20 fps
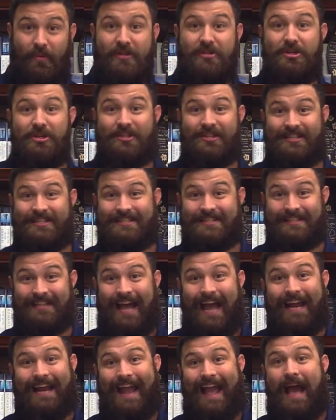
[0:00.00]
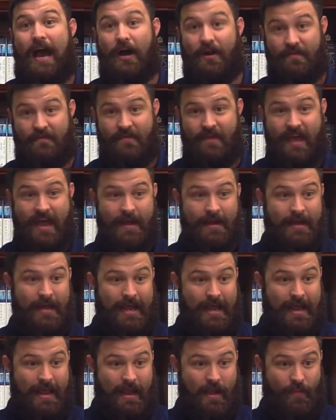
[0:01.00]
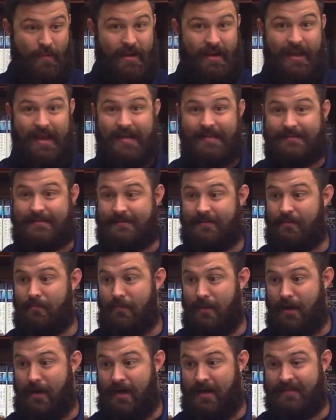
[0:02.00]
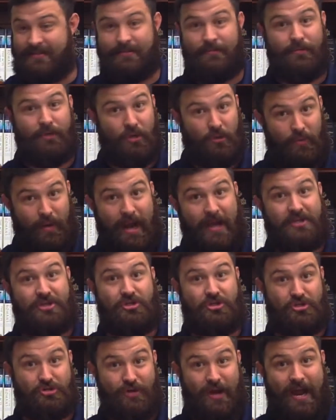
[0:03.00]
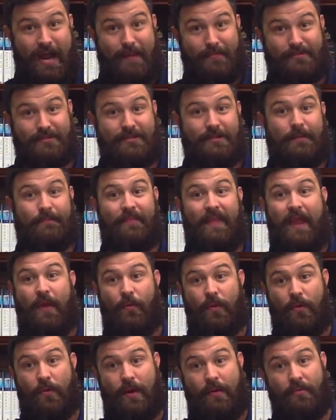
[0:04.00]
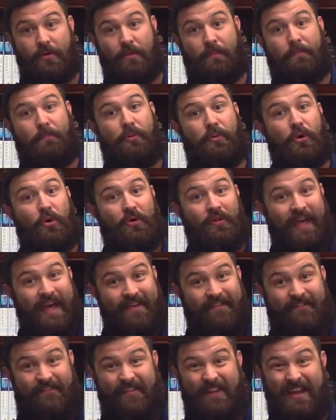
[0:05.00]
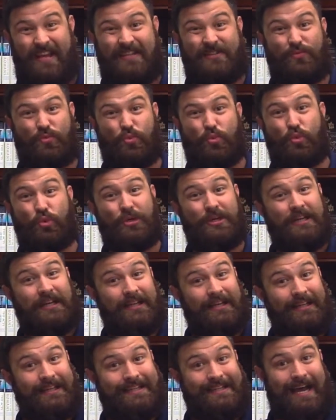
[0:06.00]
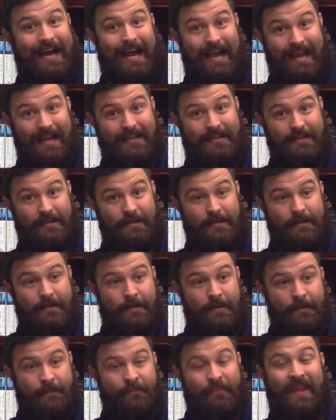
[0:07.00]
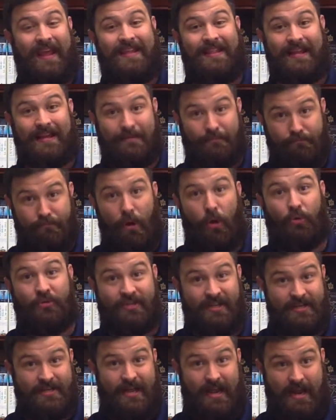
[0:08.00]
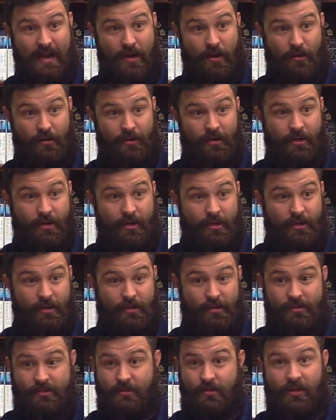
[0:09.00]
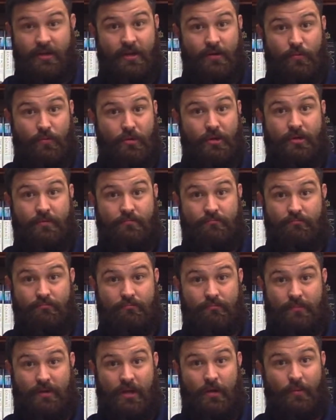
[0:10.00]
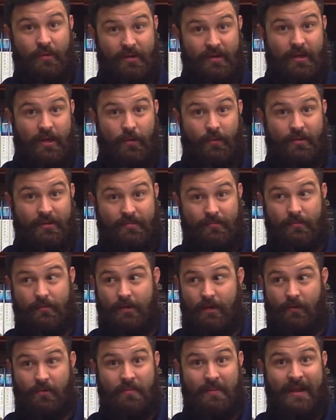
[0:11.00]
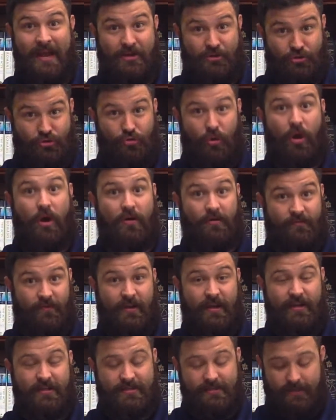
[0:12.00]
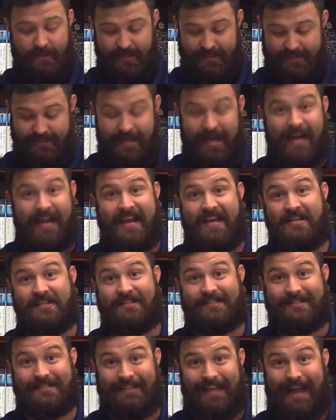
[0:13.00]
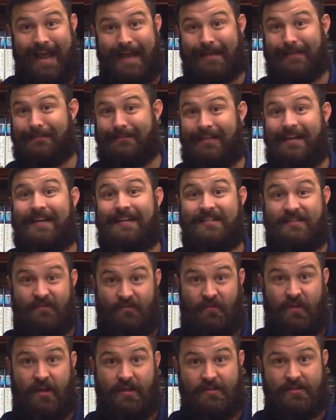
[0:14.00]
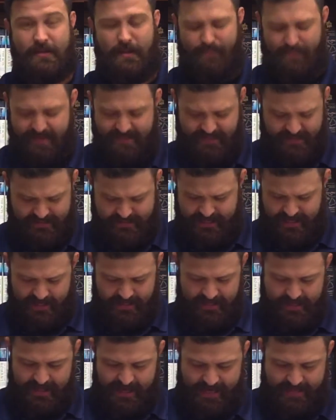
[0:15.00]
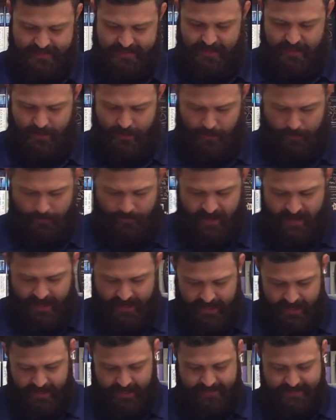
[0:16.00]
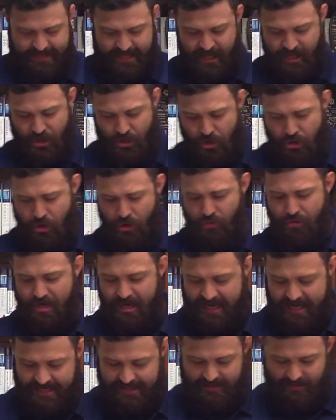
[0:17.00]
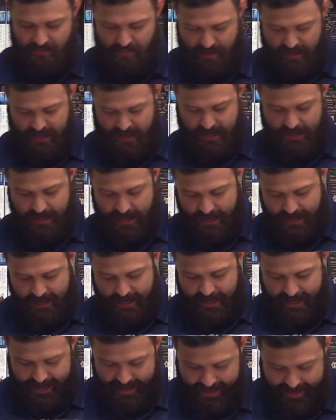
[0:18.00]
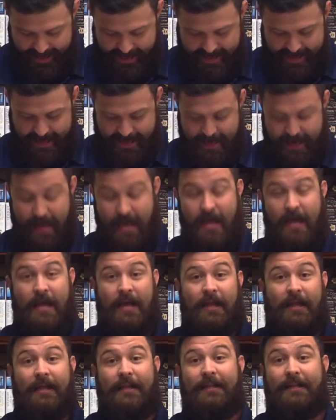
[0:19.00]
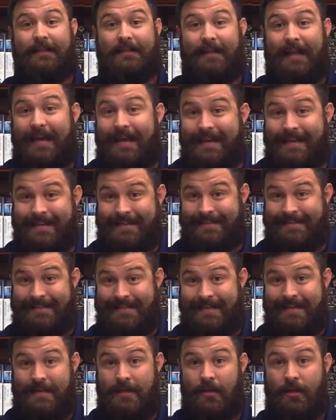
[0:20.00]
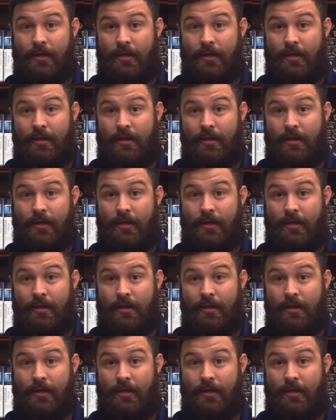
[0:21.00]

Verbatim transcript: took the slack out of that and we got some uh, some little ratchet straps, and we were able to pull that fence really tight, and then bolt it down so that it would it would it would it would be a strong fence. It's not a slack, lazy fence. And this is kind of the idea here, is that you don't need to be a lazy